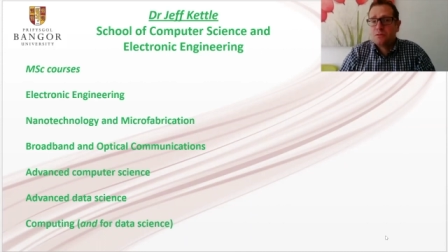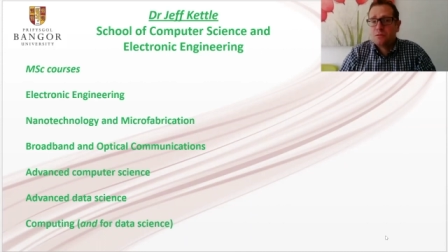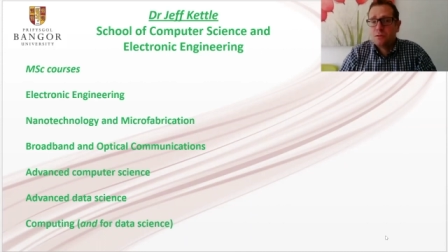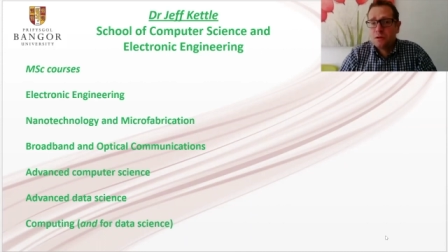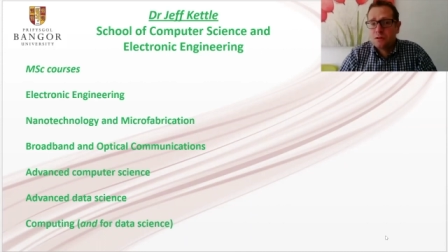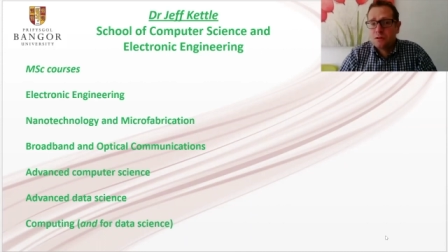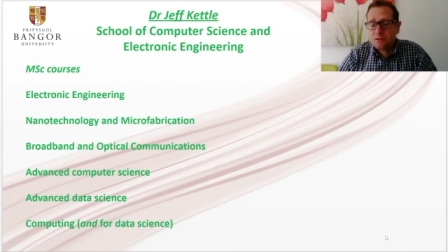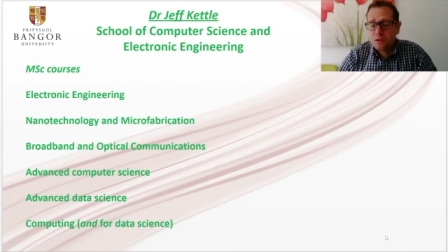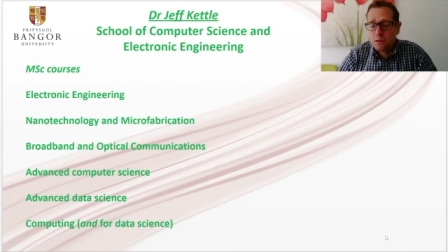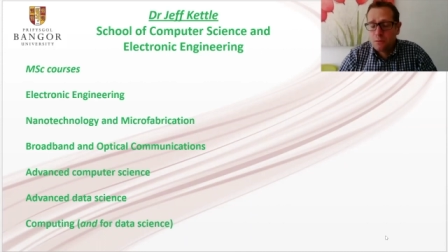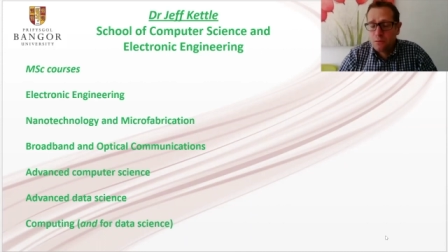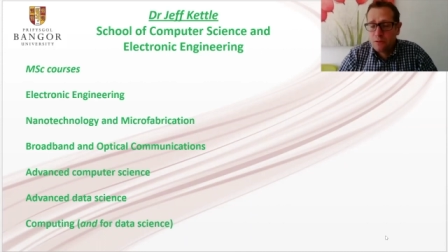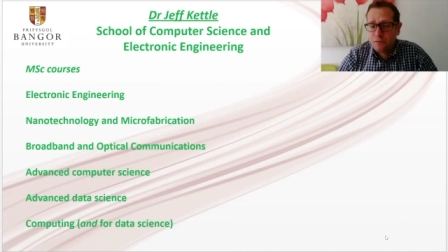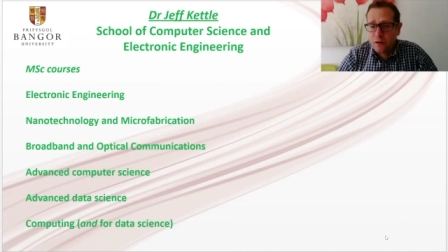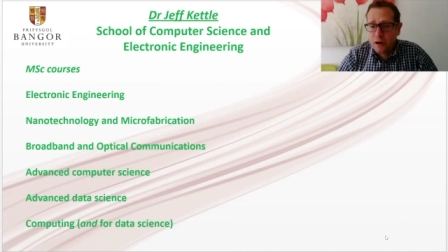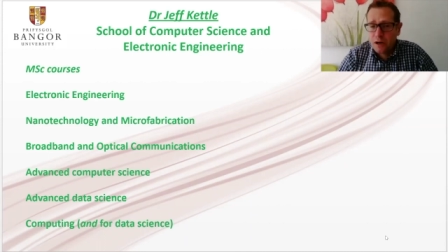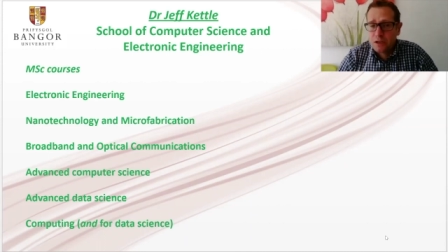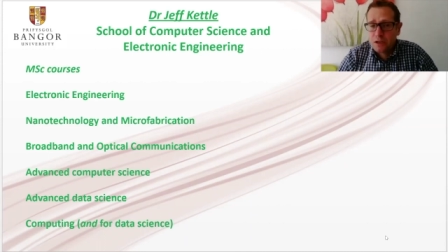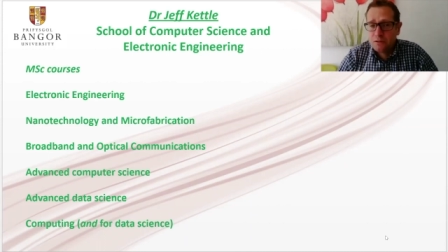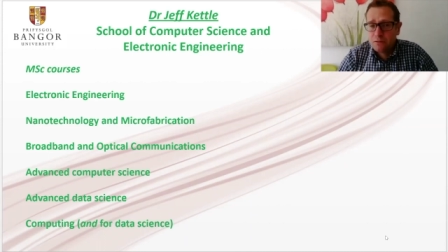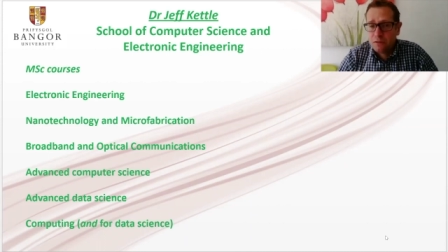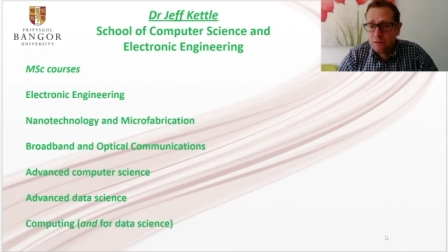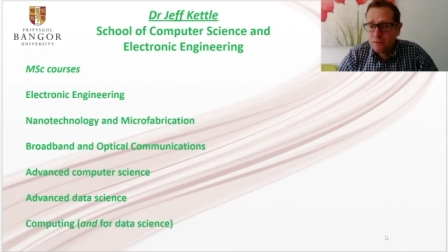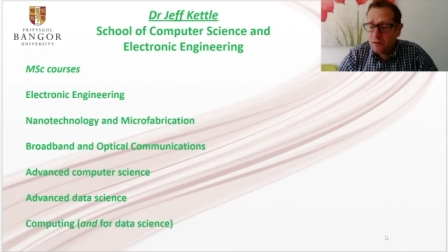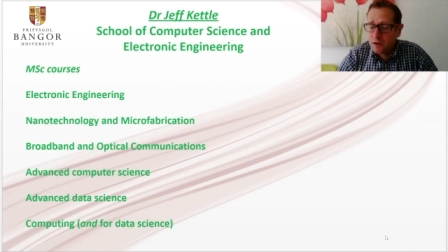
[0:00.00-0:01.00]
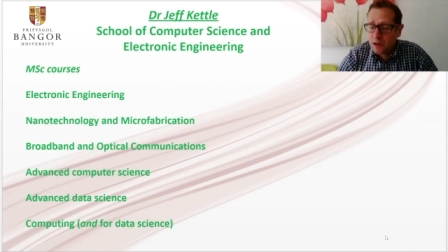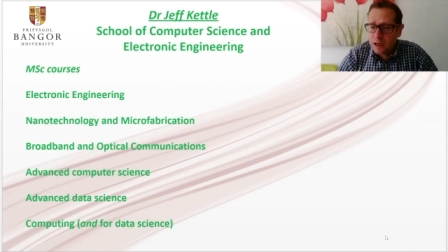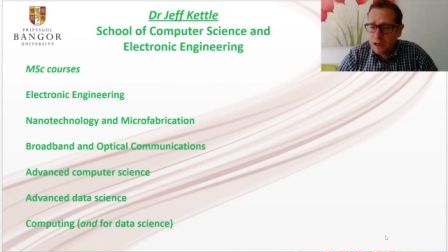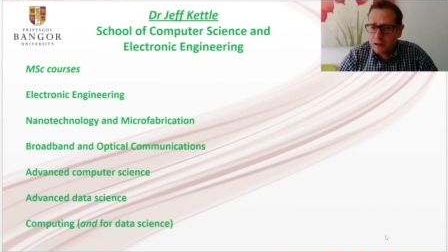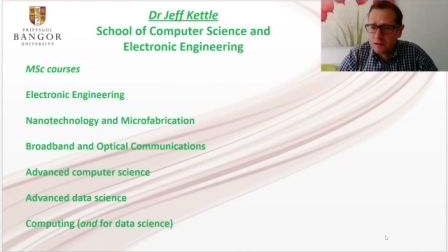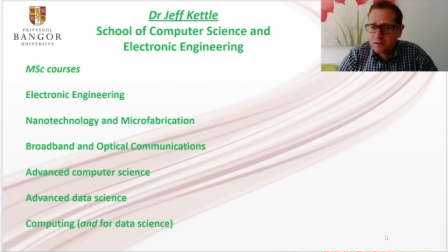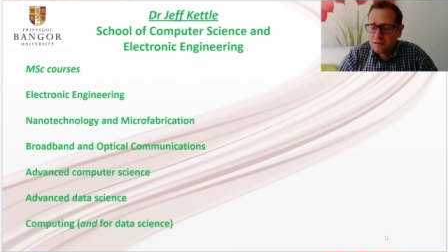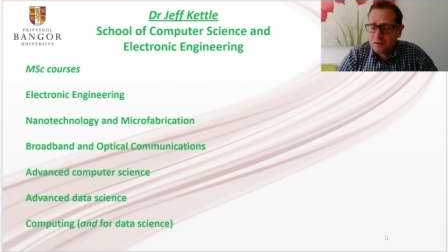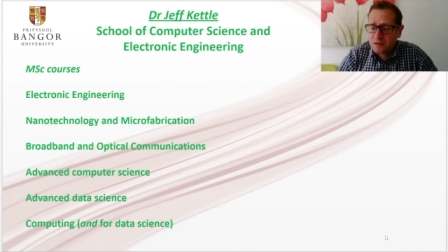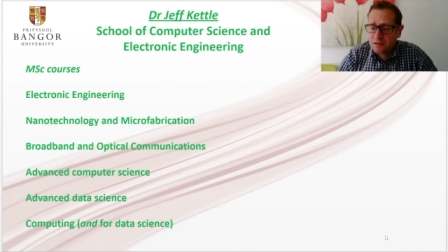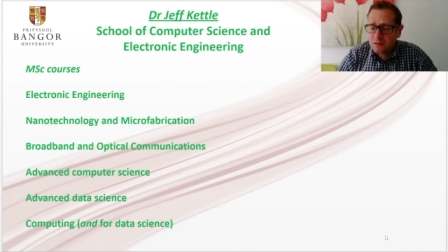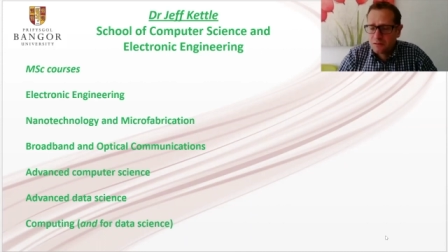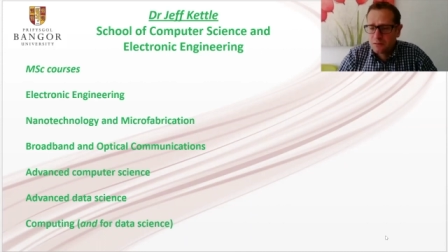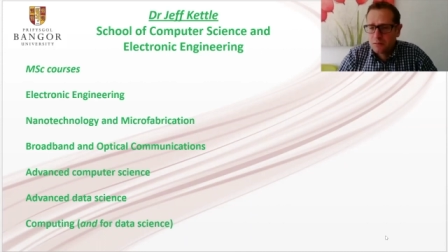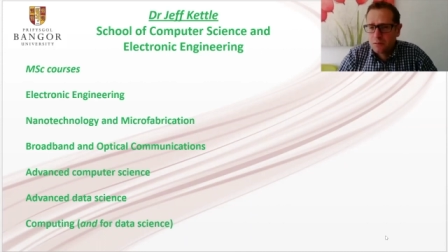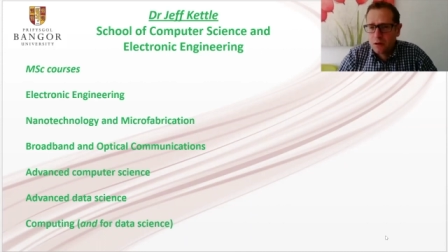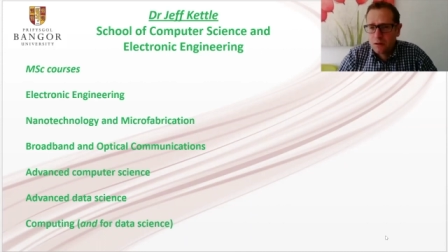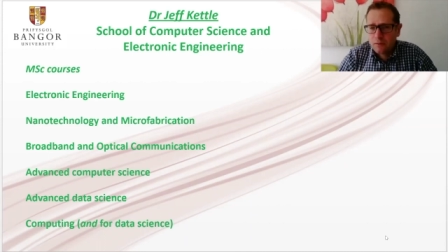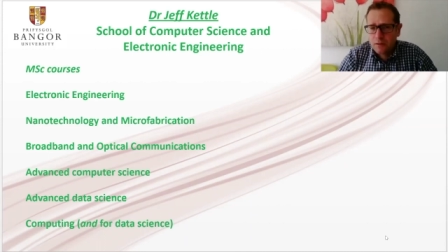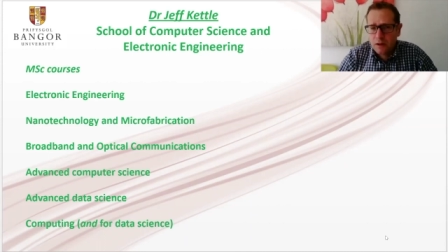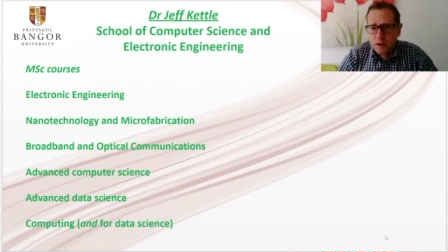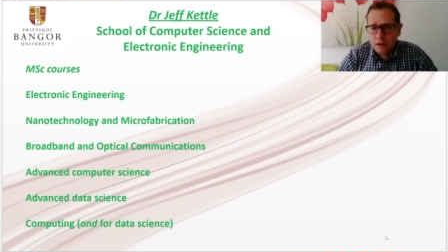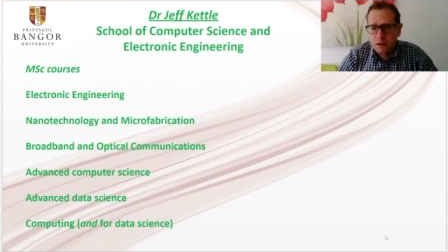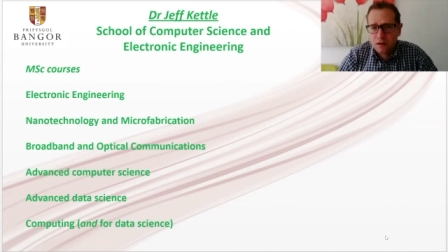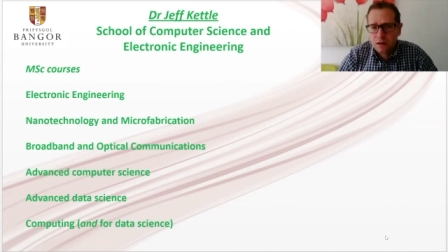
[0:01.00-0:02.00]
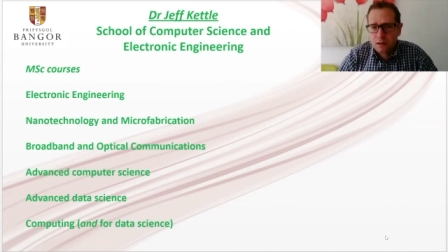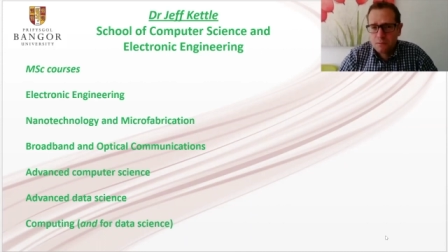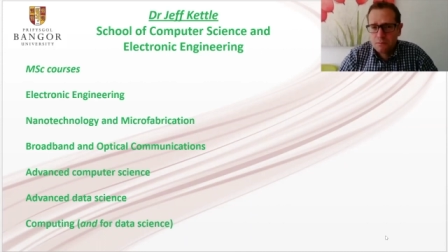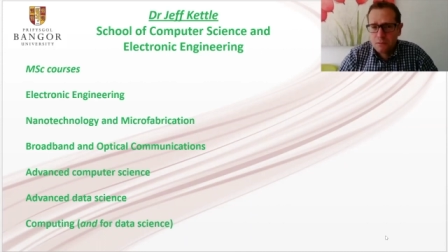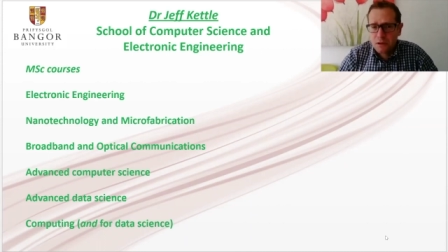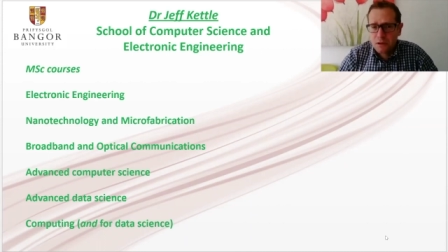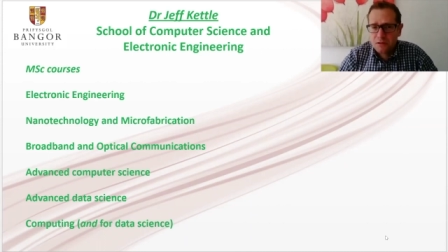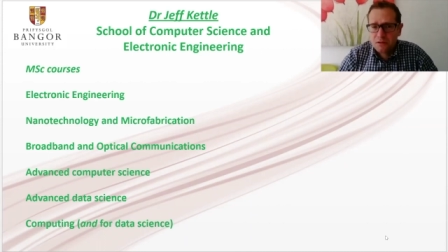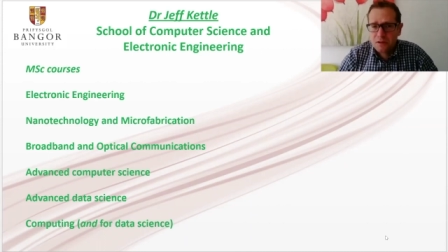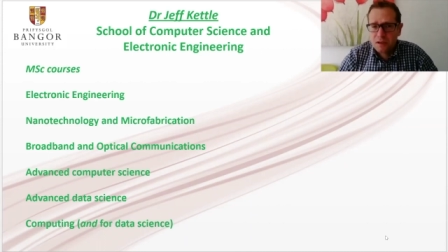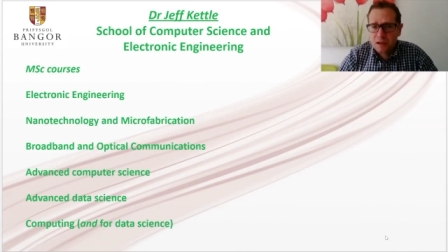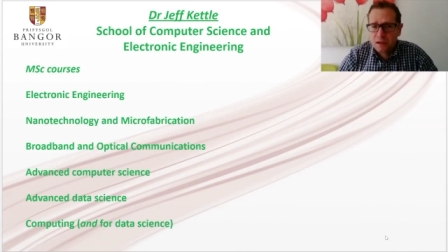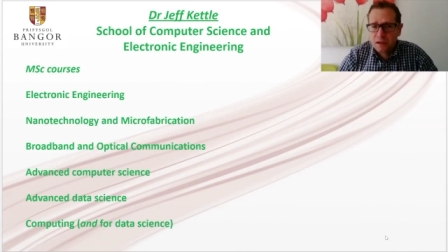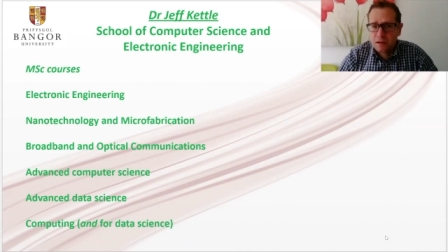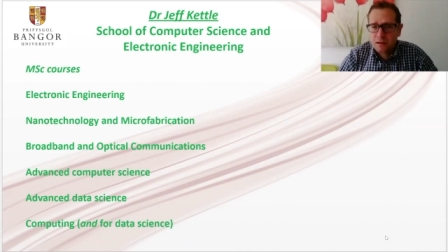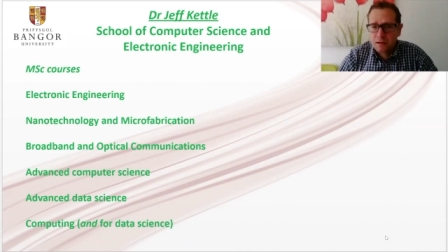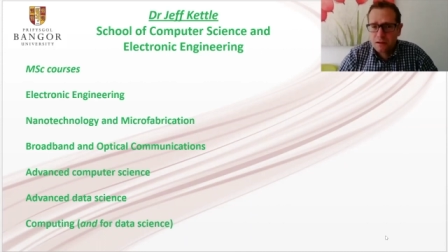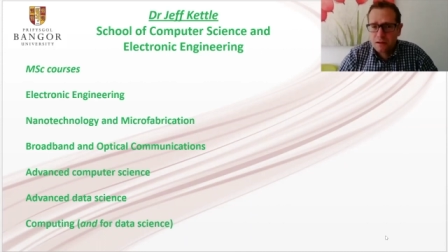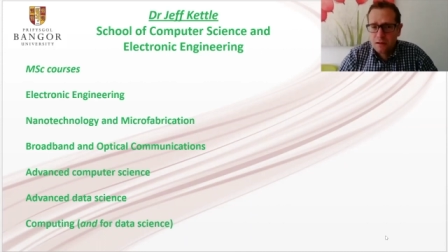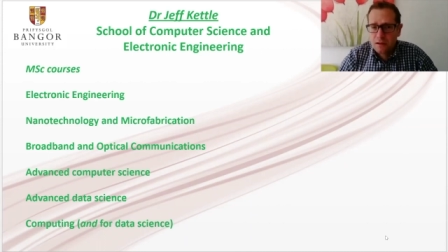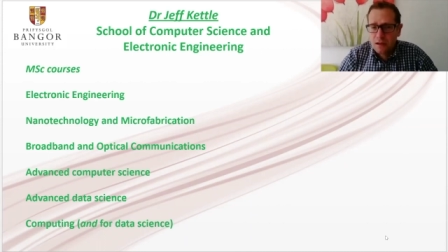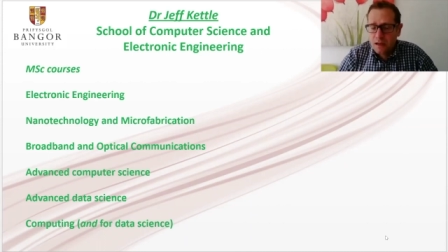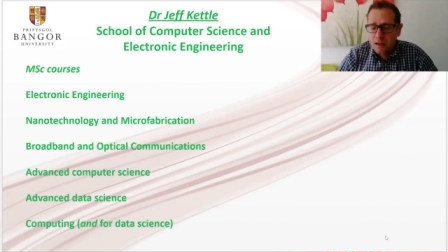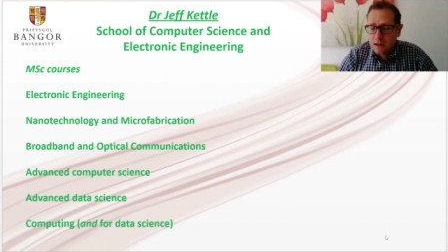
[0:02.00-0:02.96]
we also provide you with full access to all of our computing and